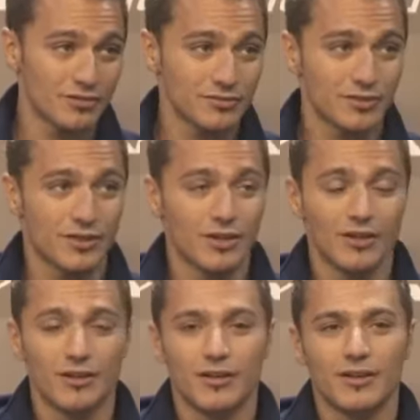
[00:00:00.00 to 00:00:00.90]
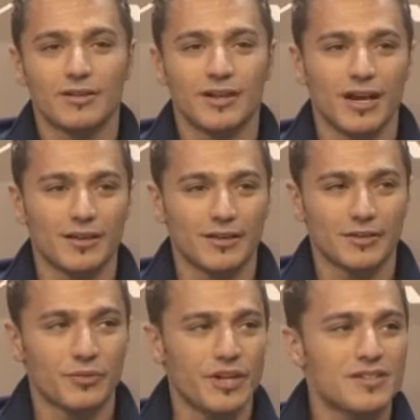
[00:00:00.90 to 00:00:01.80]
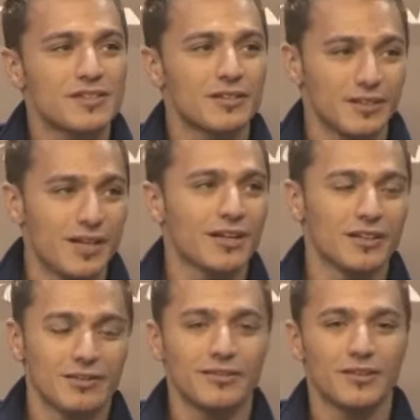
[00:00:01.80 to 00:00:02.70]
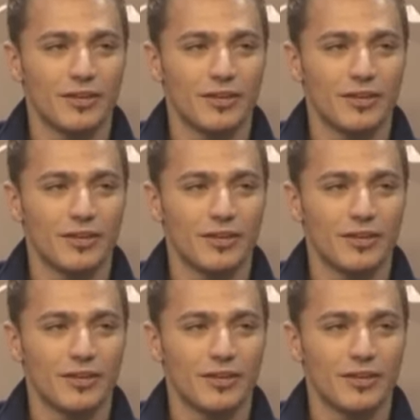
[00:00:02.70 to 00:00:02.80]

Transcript: Uh huh the guy the Brazilian, yeah, the, right.